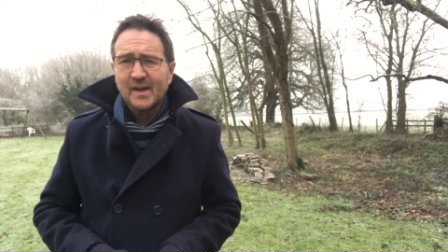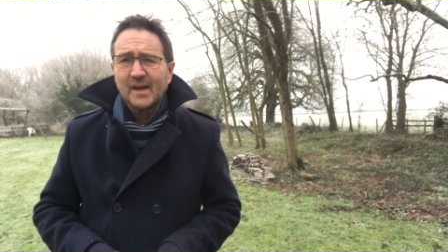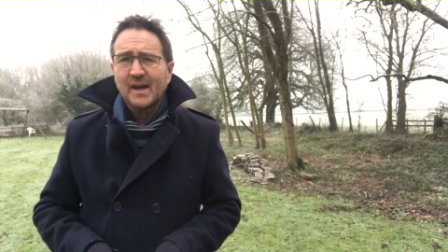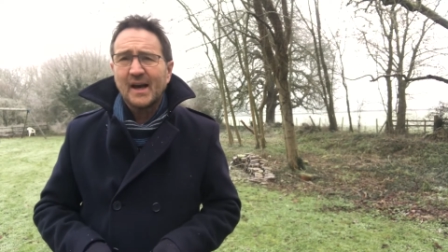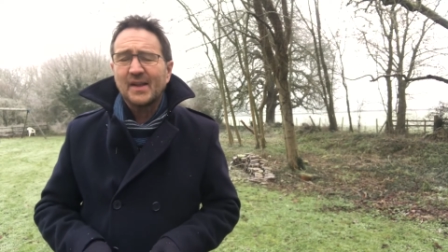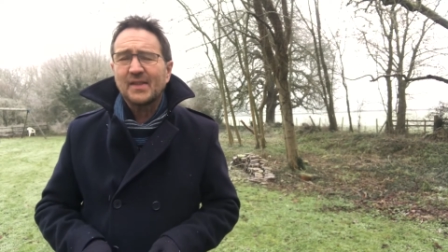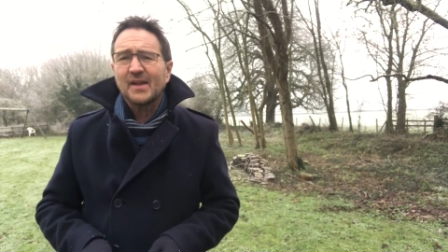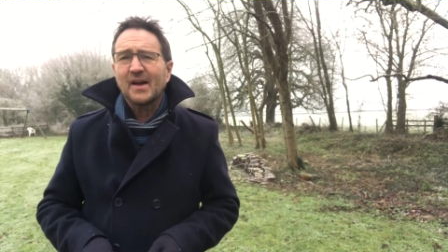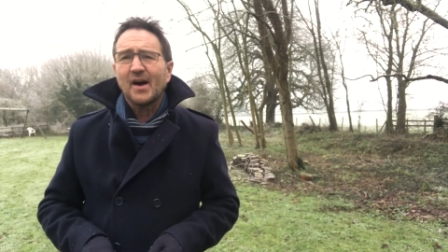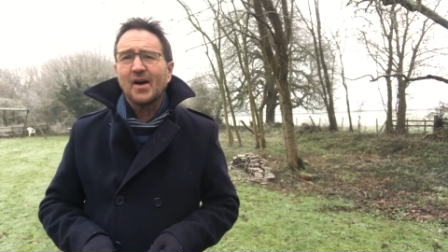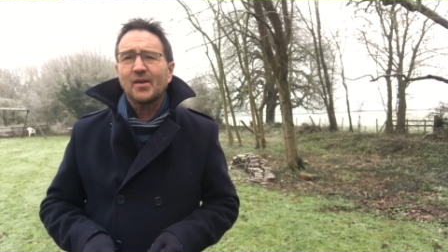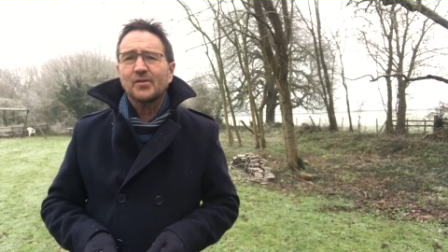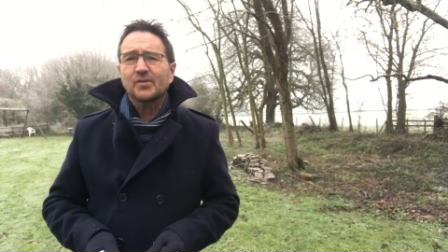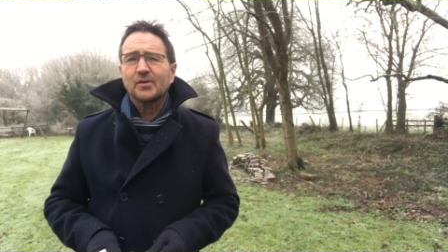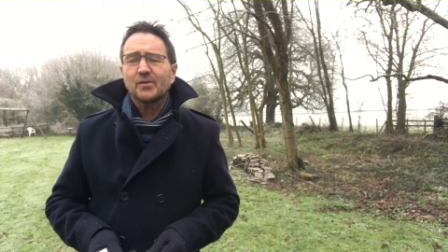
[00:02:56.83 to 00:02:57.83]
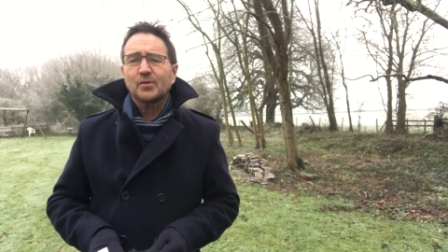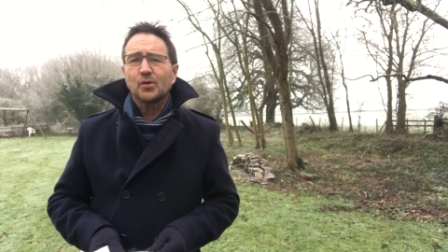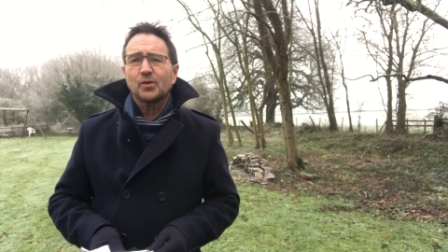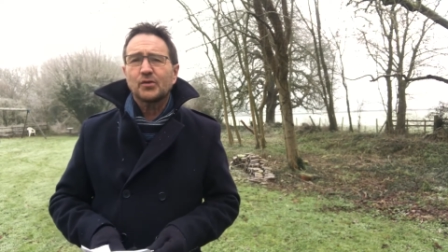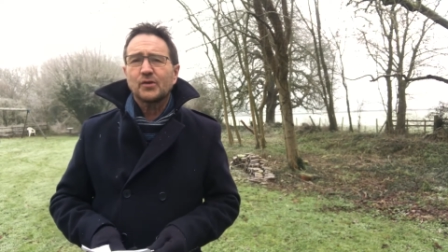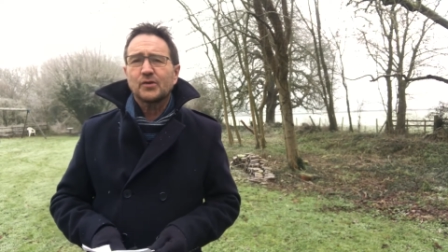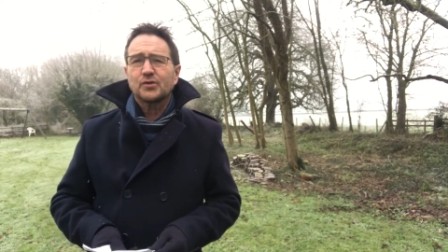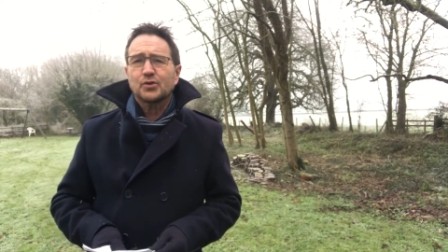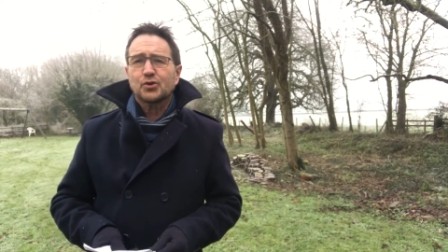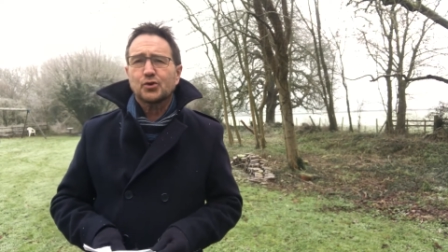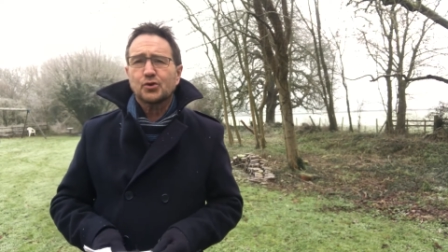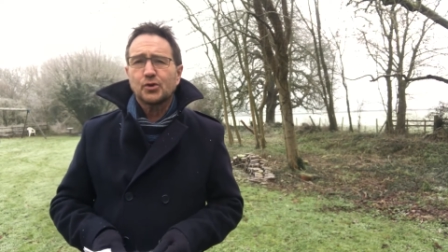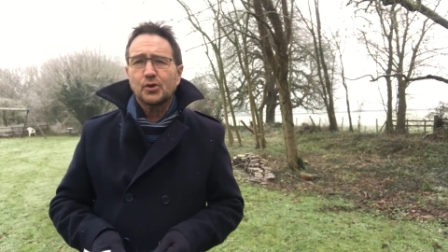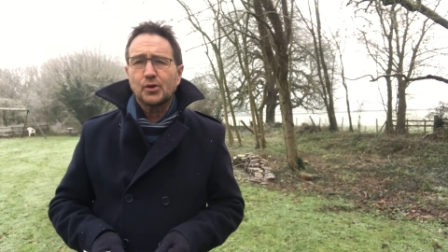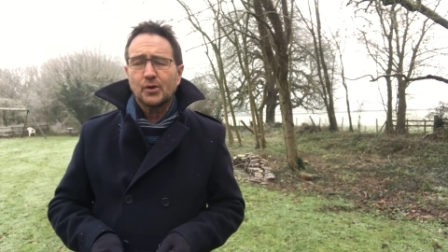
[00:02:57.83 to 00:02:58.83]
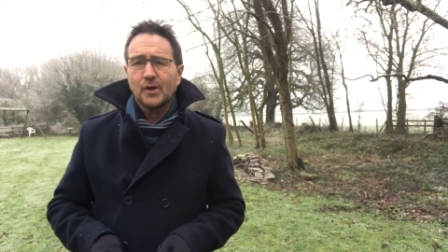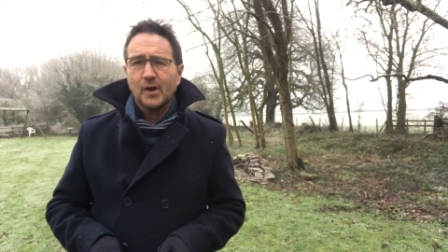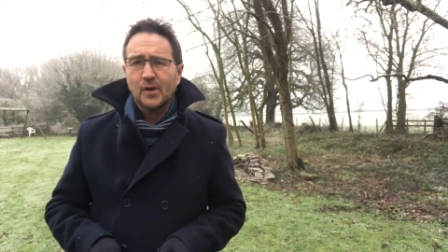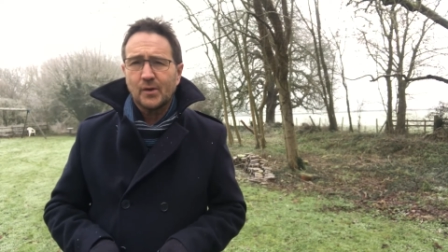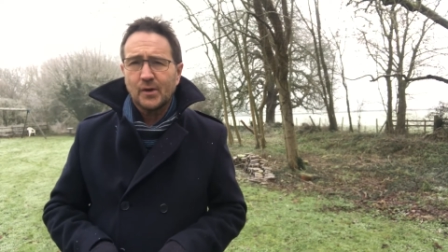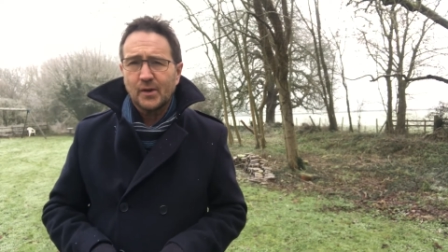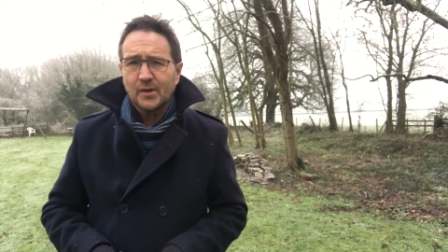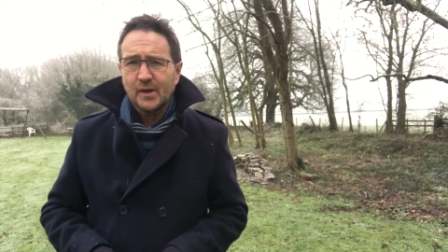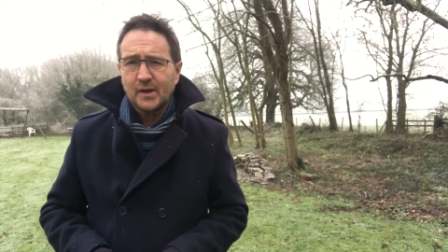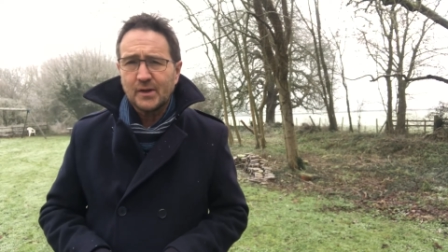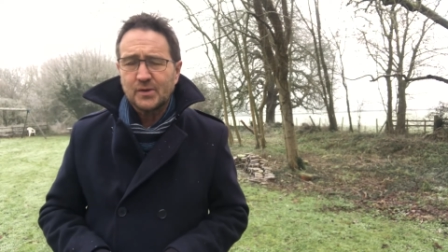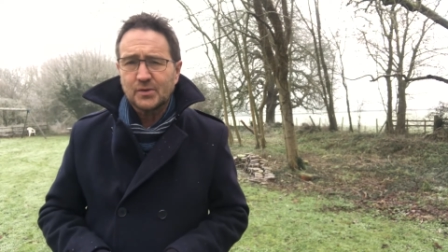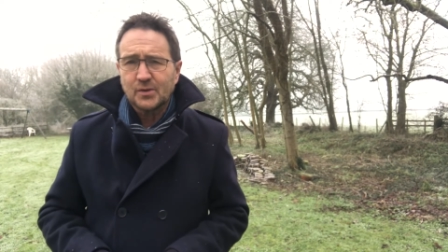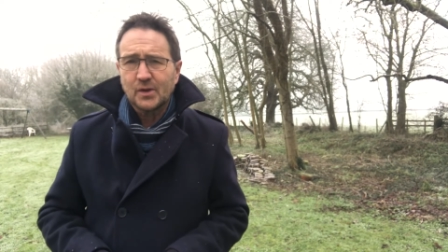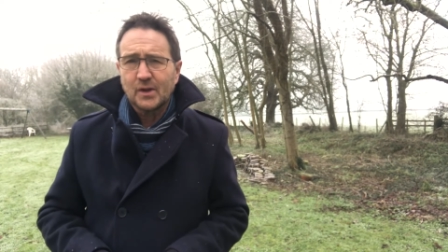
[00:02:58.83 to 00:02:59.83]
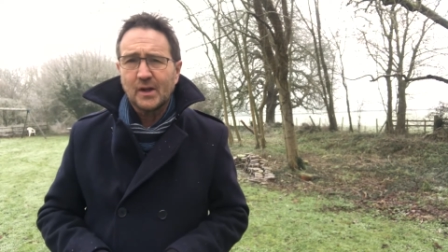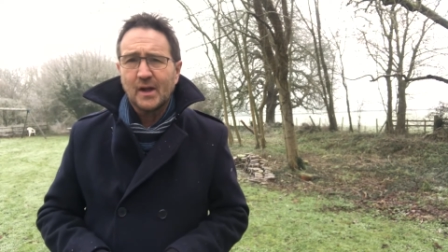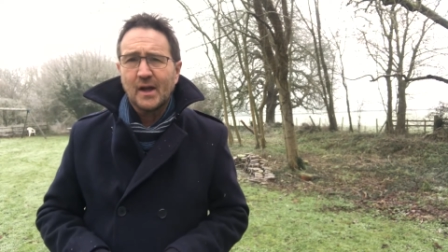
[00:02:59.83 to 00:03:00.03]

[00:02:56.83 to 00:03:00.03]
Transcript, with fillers: And the answer, of course, is Truro Cathedral.